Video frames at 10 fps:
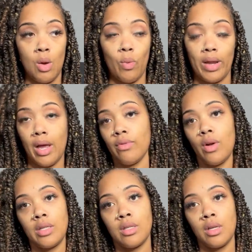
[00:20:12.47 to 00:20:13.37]
right after
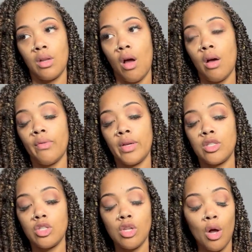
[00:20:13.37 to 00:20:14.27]
i took it off
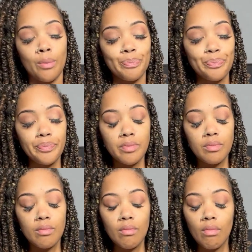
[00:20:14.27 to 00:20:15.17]
and so
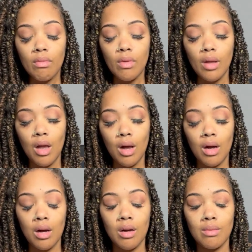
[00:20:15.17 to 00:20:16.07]

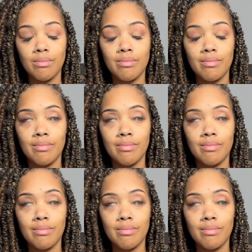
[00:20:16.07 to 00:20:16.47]
um